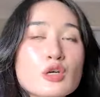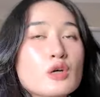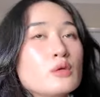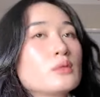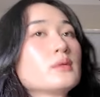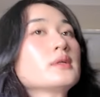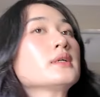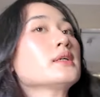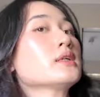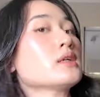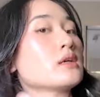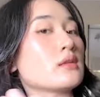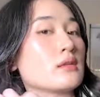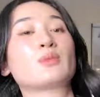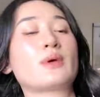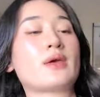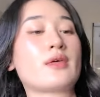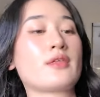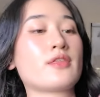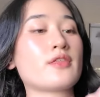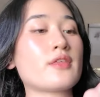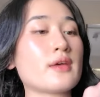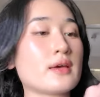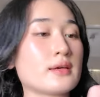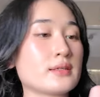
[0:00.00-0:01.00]
Going
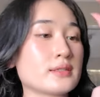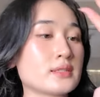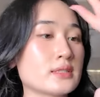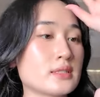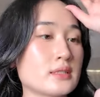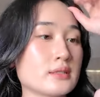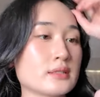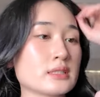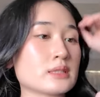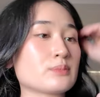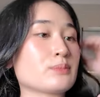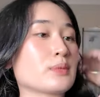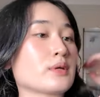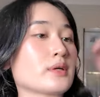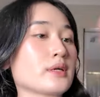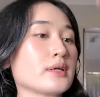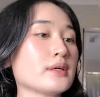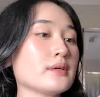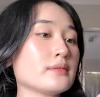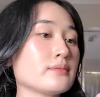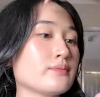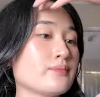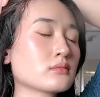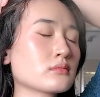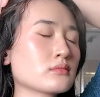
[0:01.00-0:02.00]
with a setting
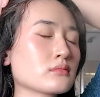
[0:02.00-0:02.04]
spray.